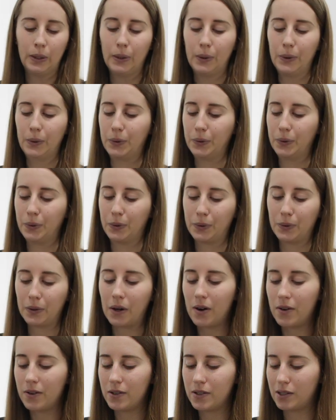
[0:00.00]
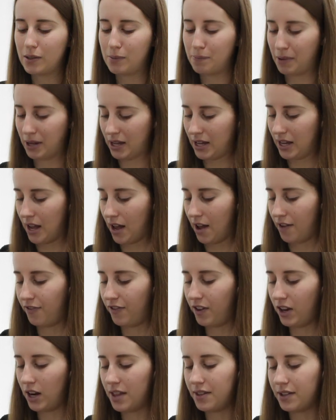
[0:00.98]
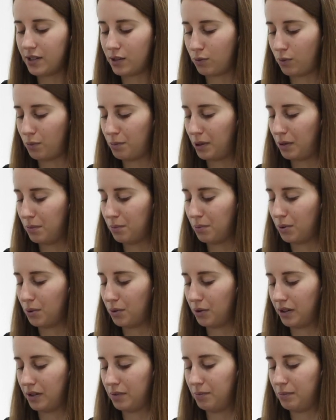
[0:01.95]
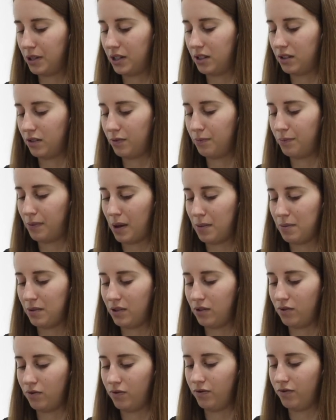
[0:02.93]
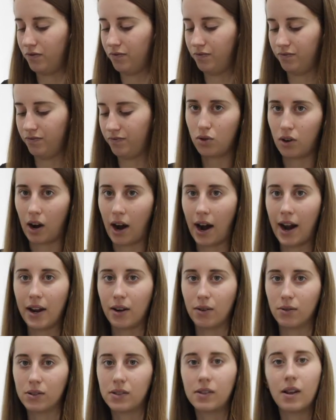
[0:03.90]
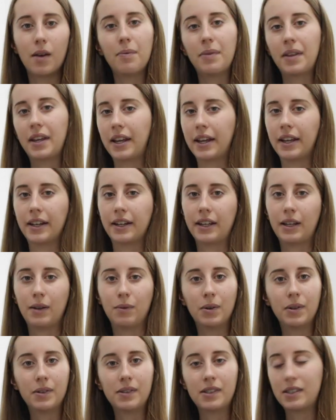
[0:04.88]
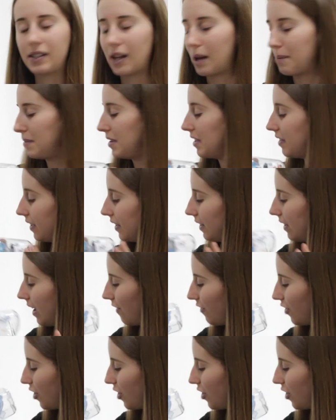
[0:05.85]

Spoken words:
all gross. But yeah, I feel like this will be important because if baby's crying or something and he wants a dummy, then I've